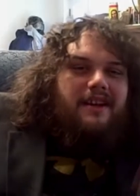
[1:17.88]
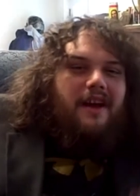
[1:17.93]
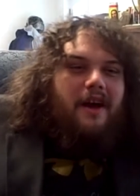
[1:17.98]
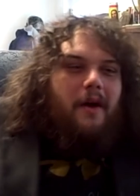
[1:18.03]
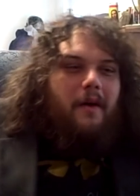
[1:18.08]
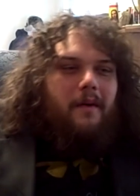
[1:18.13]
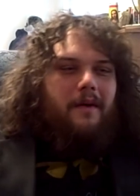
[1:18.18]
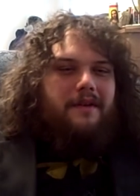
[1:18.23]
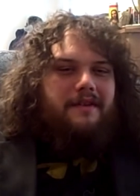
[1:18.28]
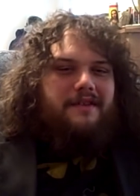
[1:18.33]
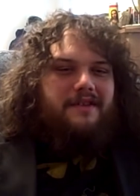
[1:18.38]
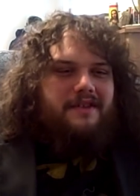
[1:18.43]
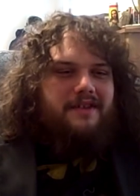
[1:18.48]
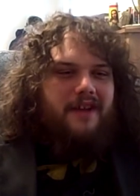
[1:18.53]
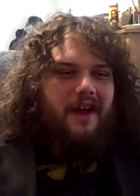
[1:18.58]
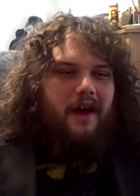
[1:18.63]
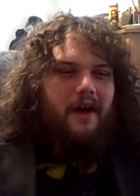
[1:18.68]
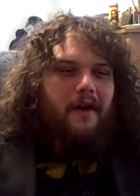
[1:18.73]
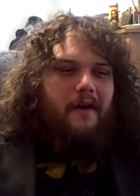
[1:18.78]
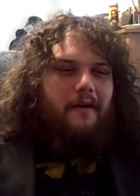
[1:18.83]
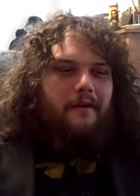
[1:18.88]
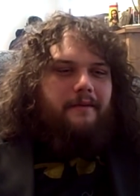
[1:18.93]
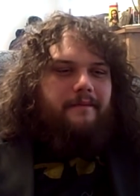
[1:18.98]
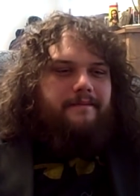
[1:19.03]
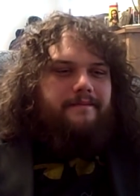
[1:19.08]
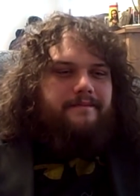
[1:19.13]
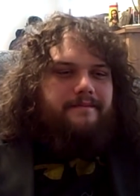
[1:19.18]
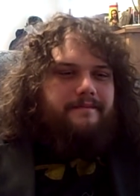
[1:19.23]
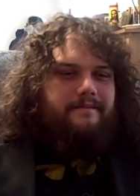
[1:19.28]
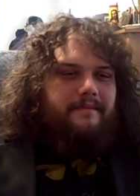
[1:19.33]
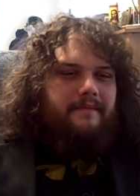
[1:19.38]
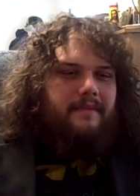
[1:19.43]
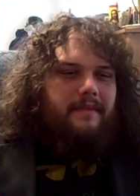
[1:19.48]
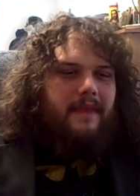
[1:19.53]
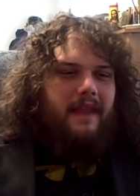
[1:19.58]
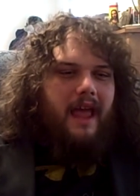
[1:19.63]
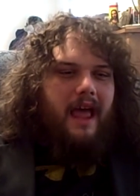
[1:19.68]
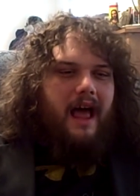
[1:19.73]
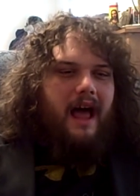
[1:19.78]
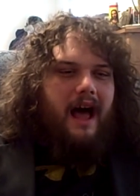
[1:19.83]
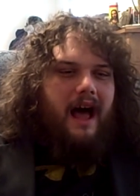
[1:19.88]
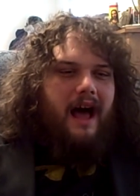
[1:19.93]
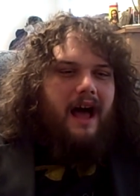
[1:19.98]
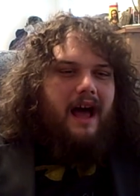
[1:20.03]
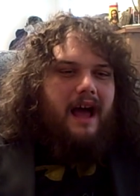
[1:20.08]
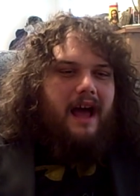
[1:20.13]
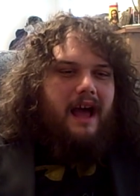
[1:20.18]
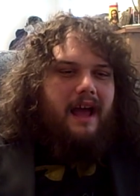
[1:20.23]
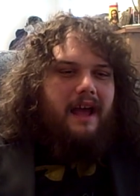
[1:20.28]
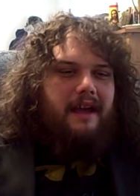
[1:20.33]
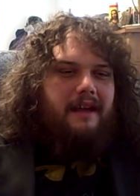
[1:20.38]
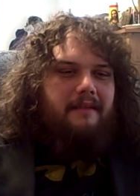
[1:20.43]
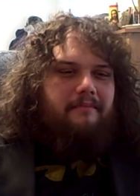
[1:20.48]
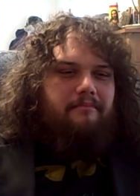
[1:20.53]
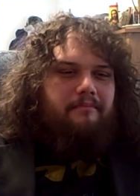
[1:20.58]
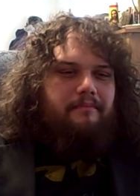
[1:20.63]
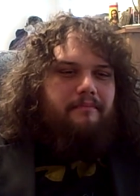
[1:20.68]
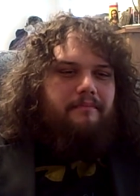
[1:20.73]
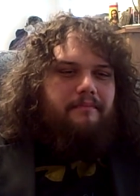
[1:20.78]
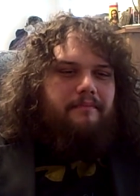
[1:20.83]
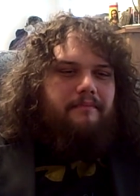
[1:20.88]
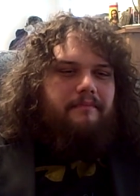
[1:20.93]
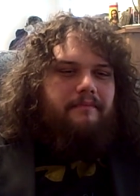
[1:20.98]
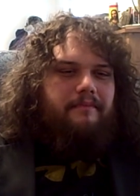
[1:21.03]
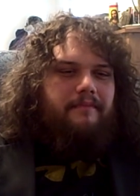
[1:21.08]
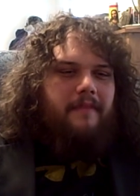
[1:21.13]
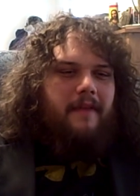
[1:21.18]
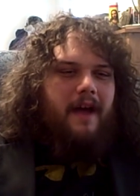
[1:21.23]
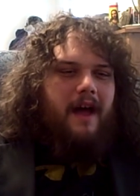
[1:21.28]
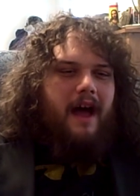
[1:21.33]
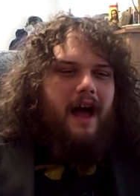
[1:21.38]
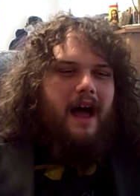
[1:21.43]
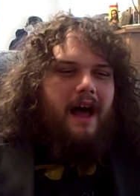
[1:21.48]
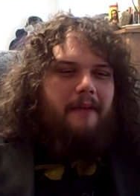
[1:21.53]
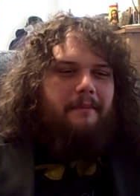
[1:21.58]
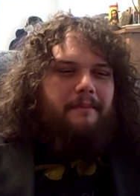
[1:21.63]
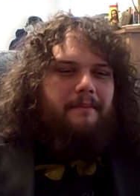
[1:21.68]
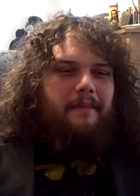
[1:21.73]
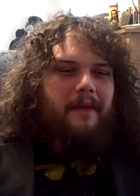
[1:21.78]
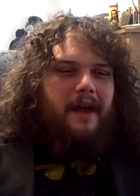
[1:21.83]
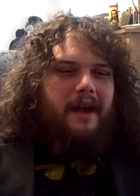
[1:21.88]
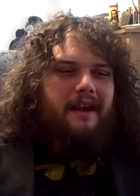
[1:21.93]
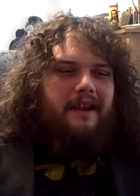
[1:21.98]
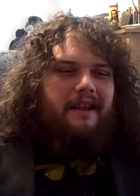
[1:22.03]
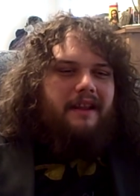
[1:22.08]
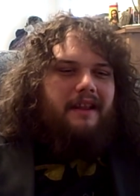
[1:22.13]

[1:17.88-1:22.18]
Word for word: it going? So, I bet a